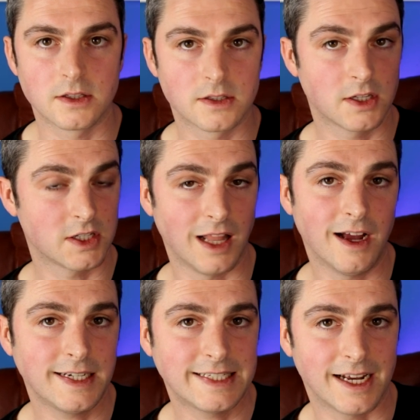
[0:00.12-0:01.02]
the
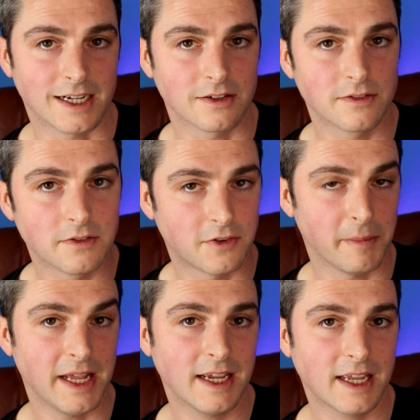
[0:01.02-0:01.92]
Zlide tank from
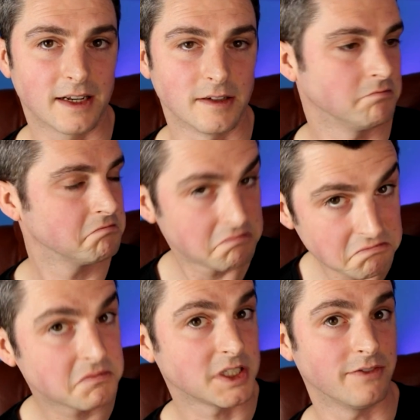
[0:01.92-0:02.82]
Innokin.
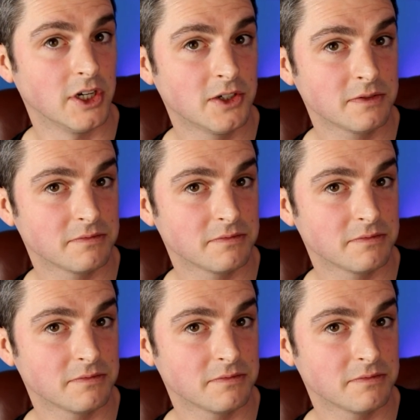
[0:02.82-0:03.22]
Let's have a look.